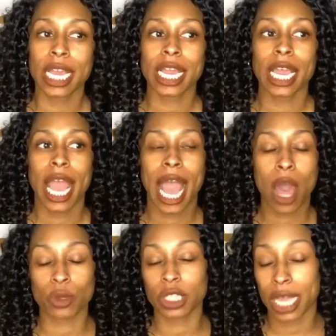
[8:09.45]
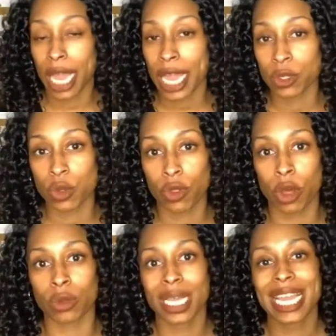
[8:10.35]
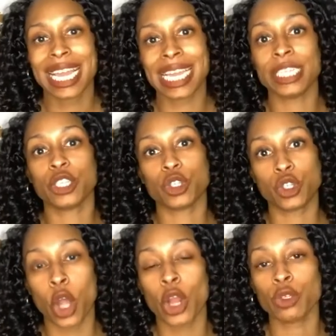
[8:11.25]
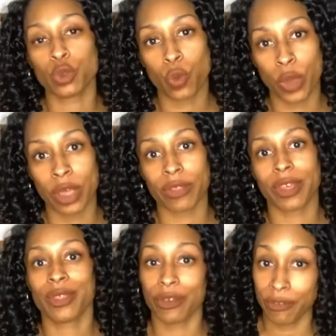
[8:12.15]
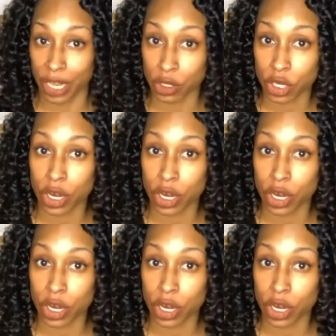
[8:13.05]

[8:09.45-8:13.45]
how to handle those, it starts with the vendor.